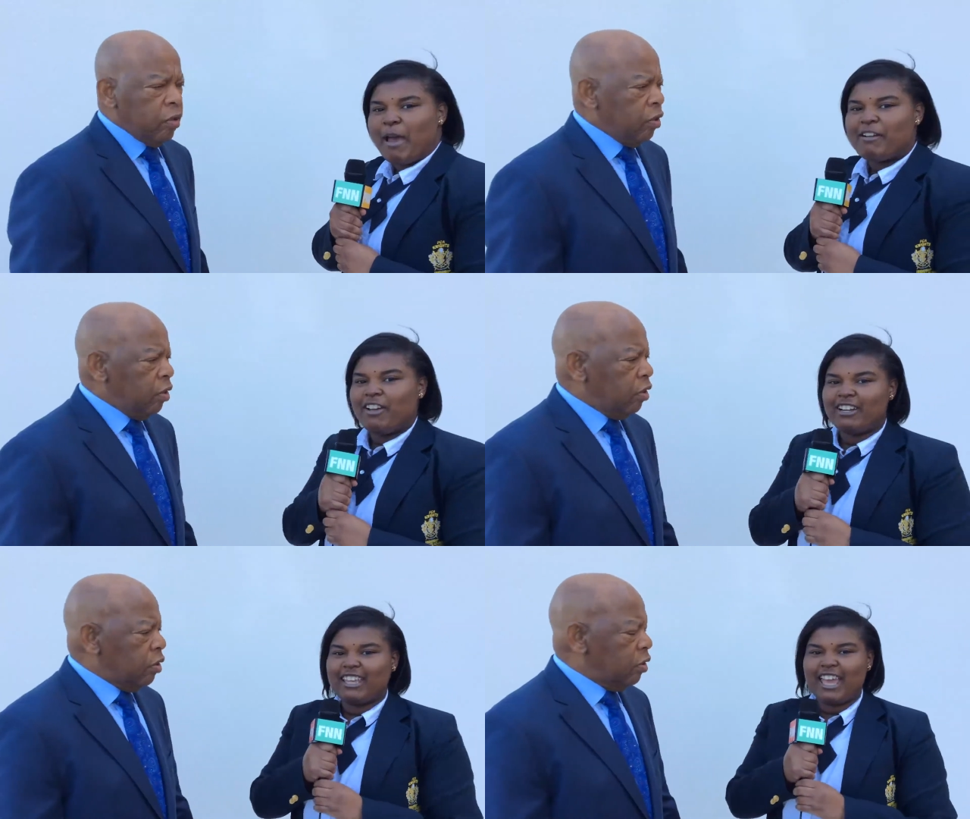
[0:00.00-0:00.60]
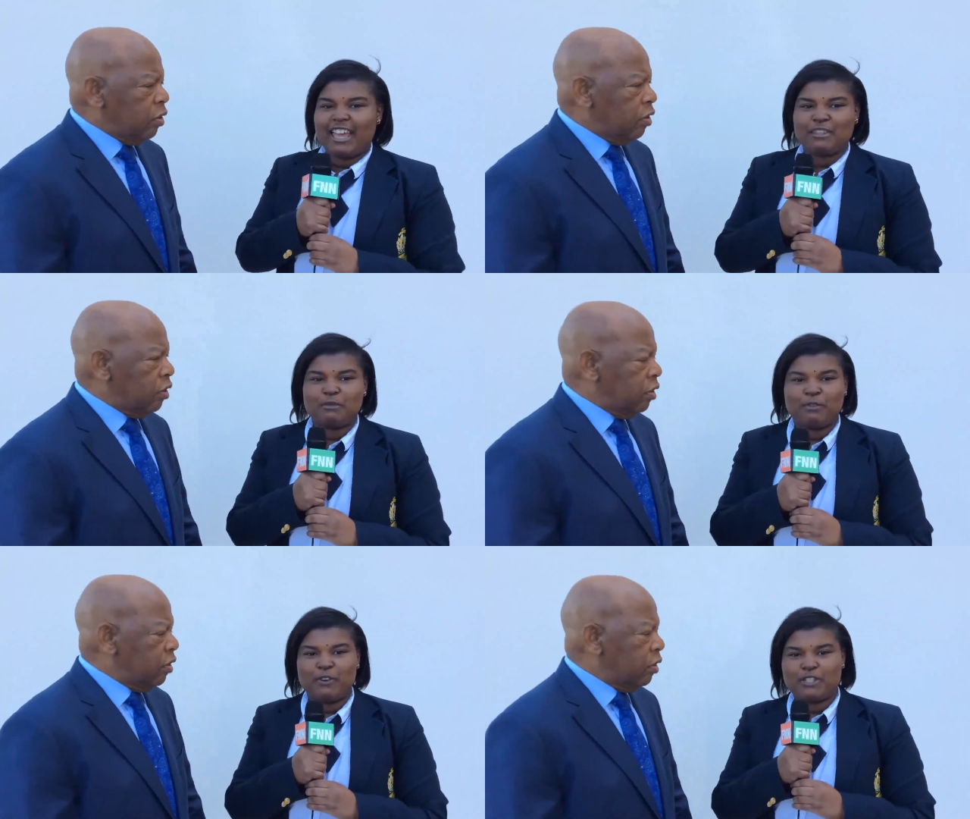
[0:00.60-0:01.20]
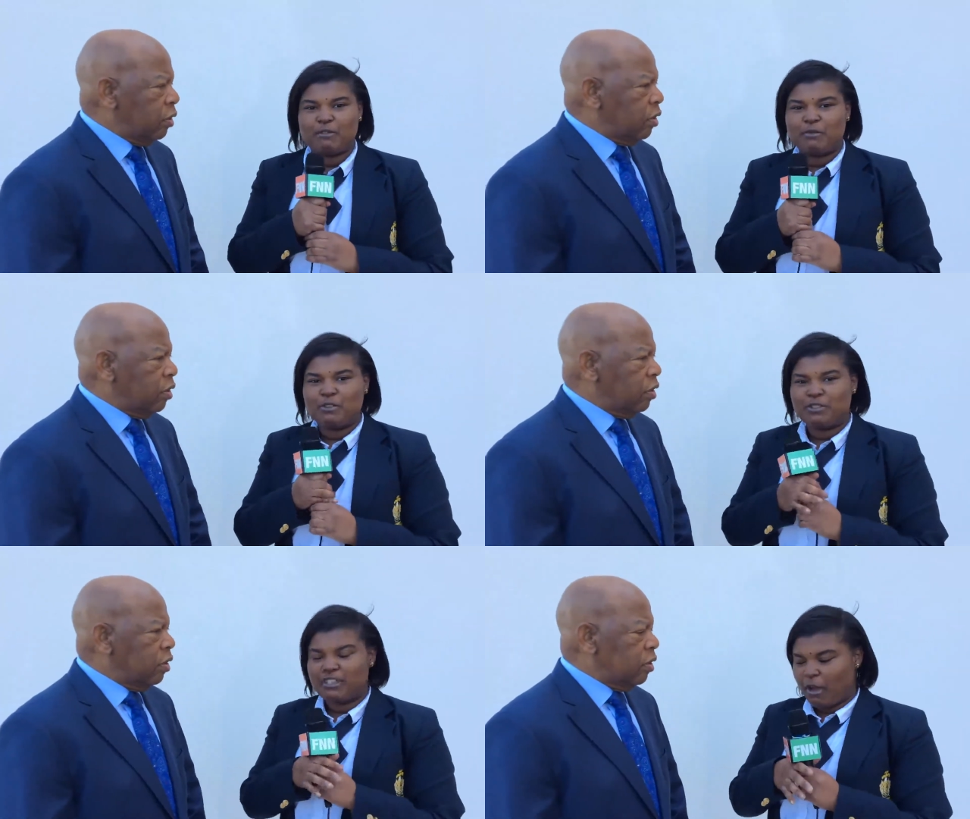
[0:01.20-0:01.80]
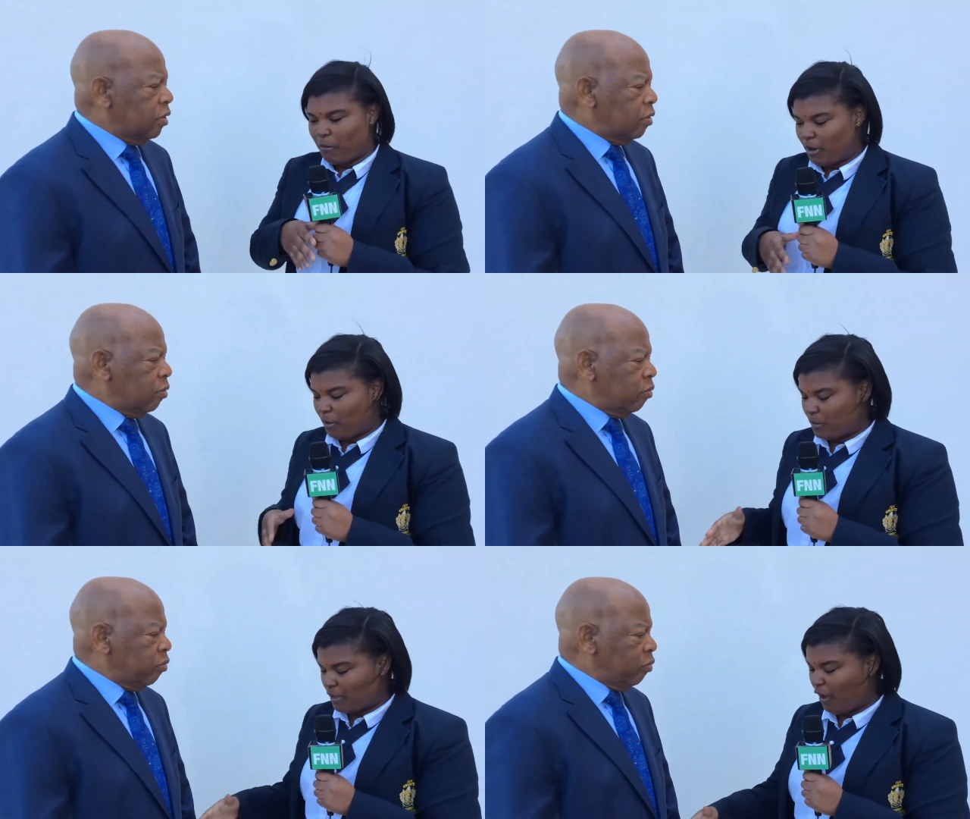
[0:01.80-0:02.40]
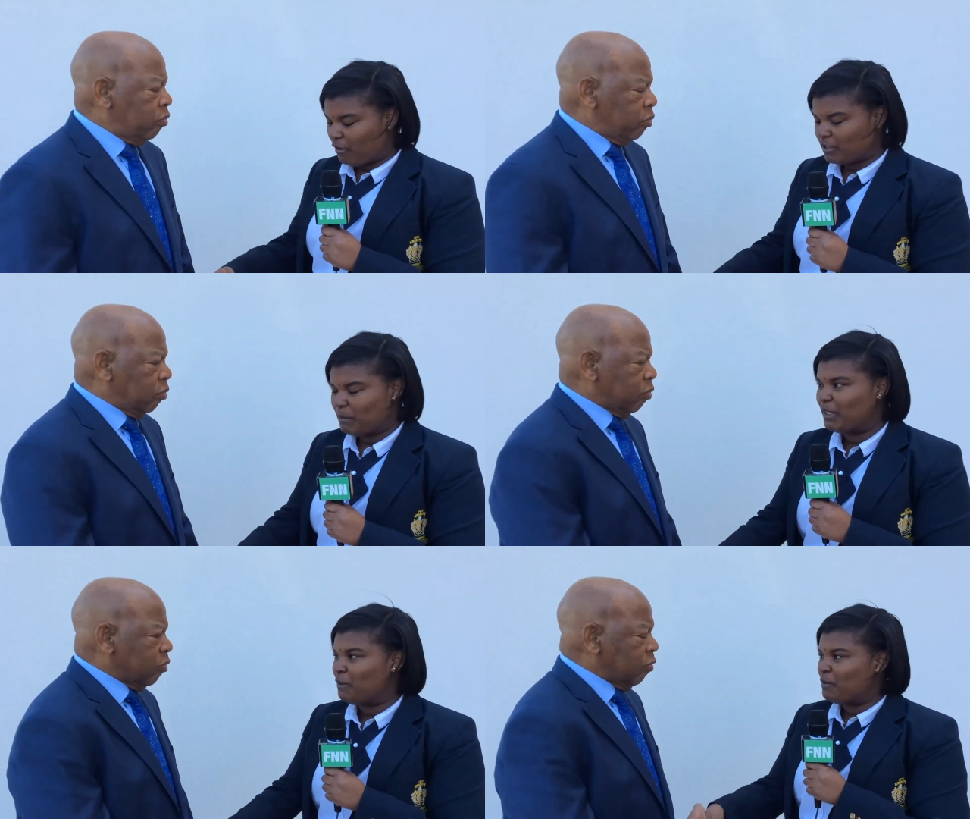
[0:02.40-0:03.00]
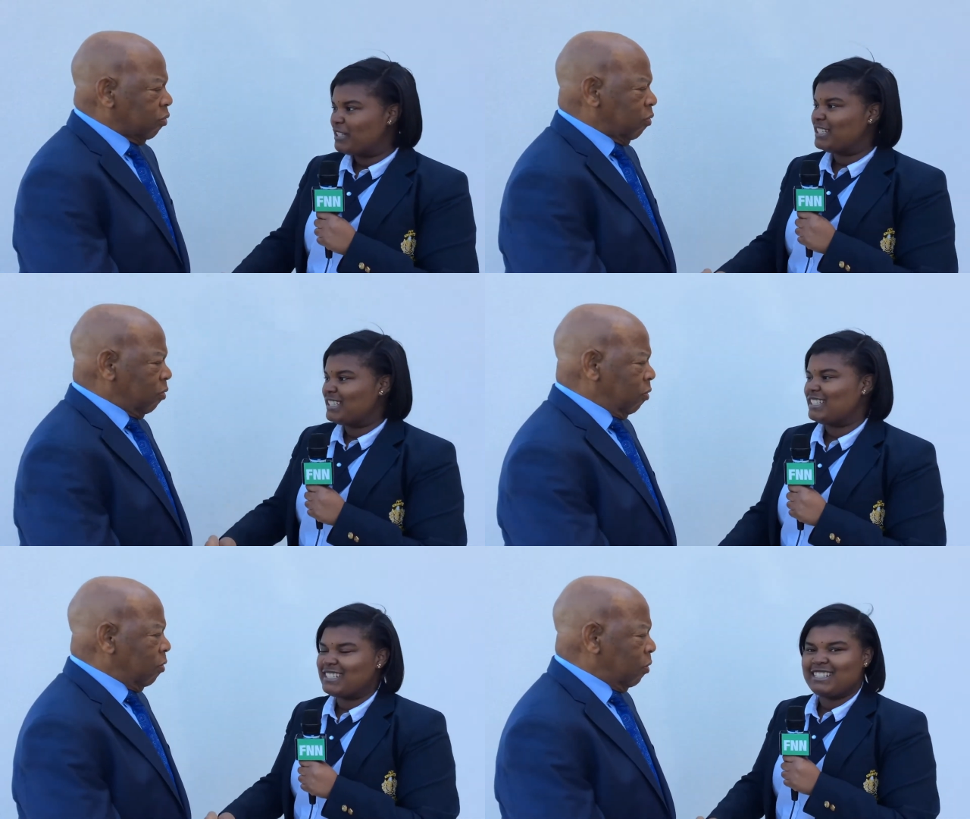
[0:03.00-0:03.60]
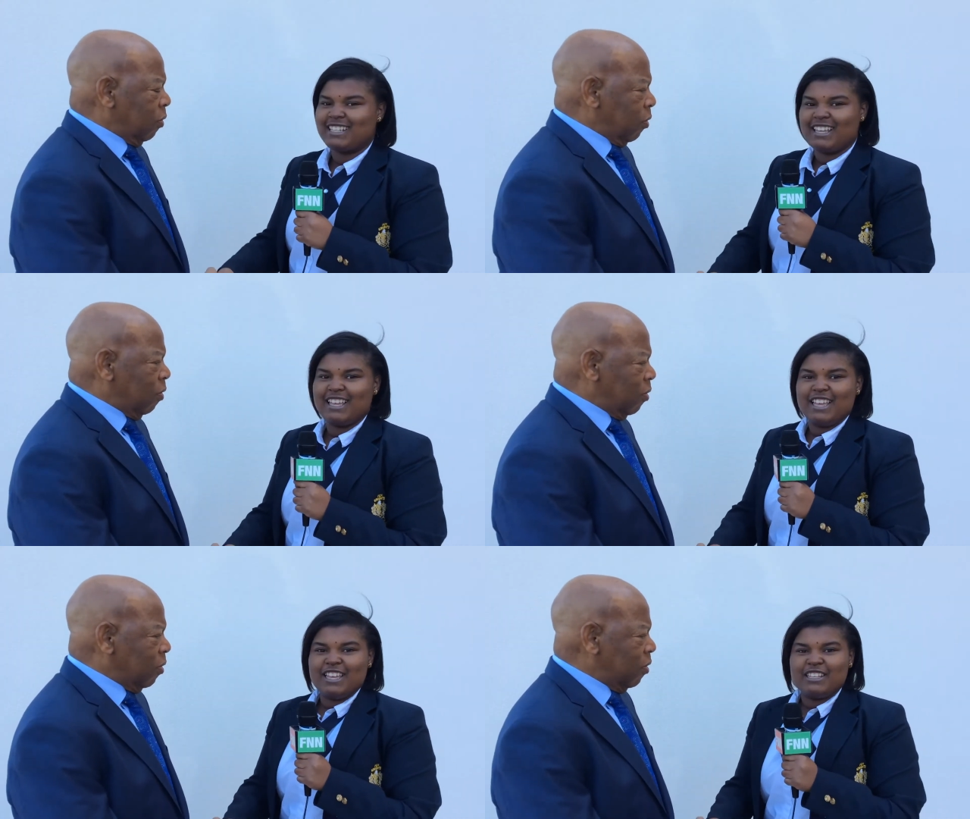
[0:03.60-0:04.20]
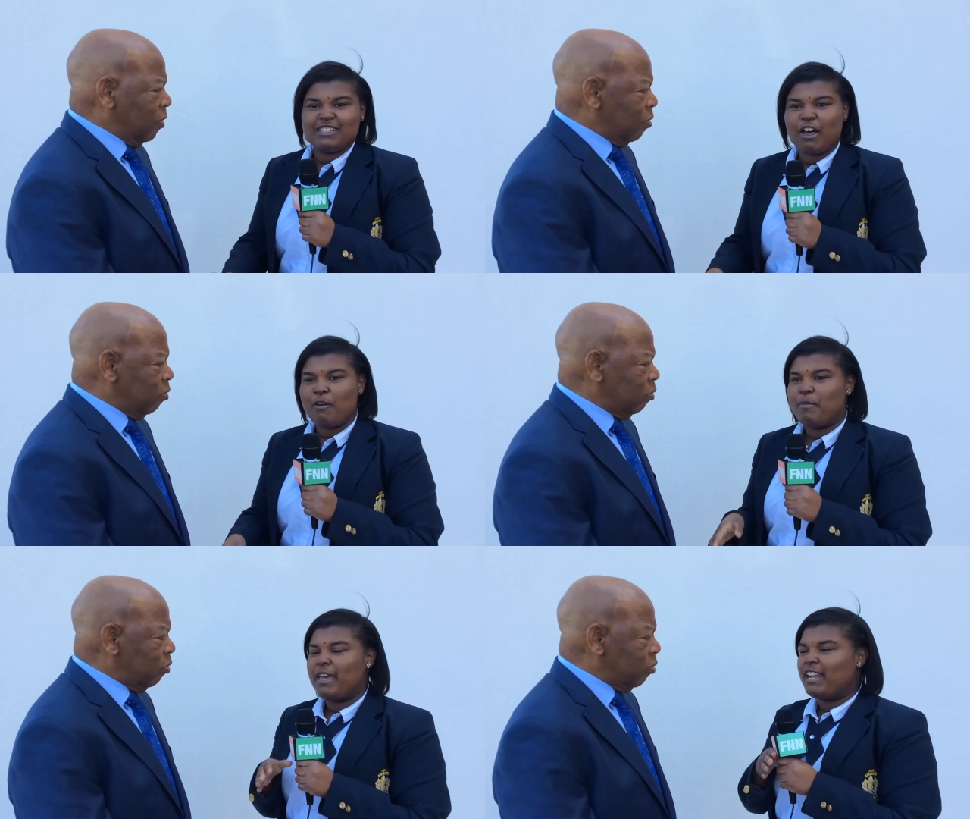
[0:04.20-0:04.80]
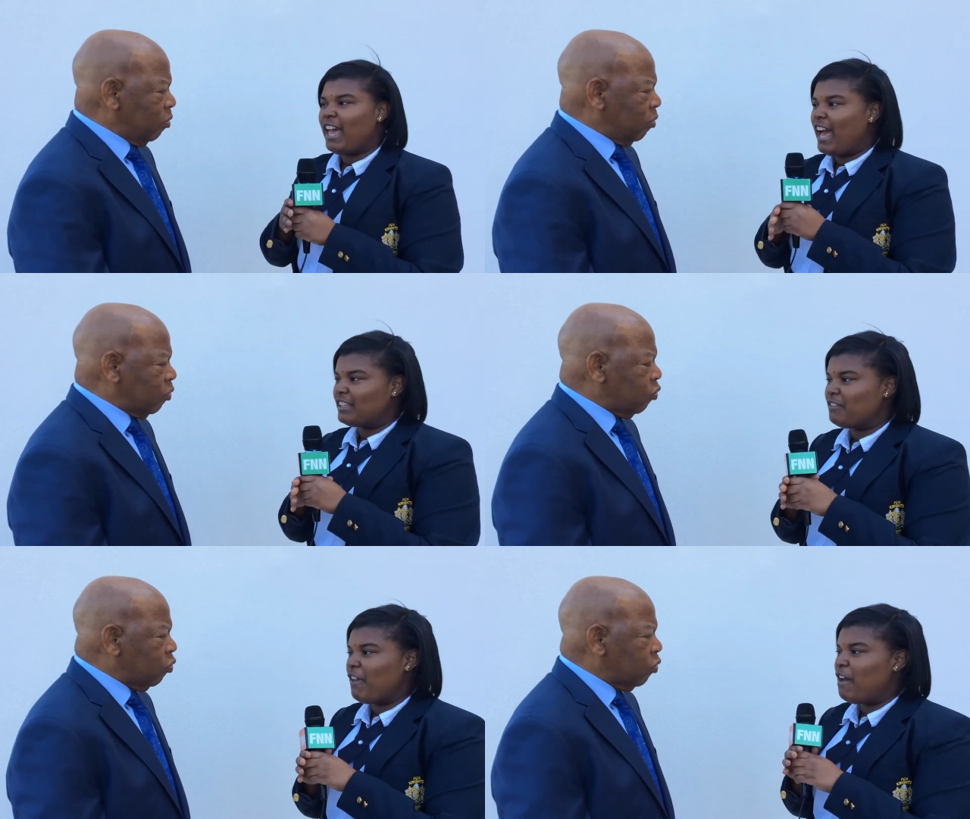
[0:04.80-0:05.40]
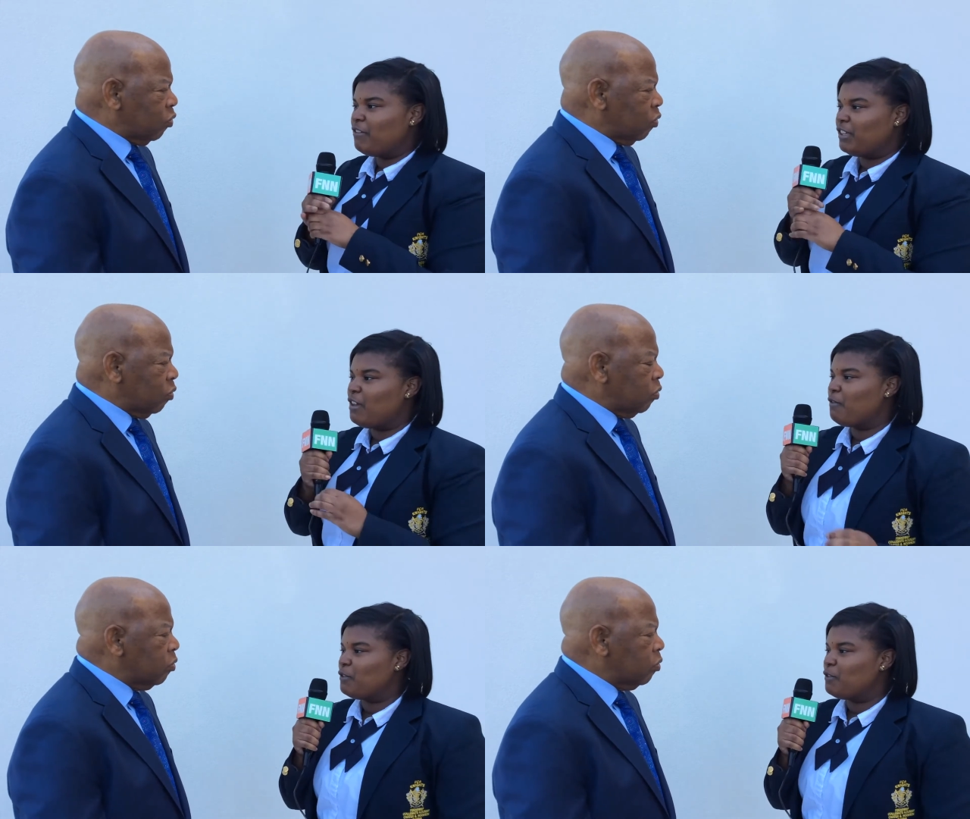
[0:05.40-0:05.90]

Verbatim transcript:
Speaker 1: I'm Ireana Gaddis with Friendship News Network with Congressman Lewis. So, being an active advocate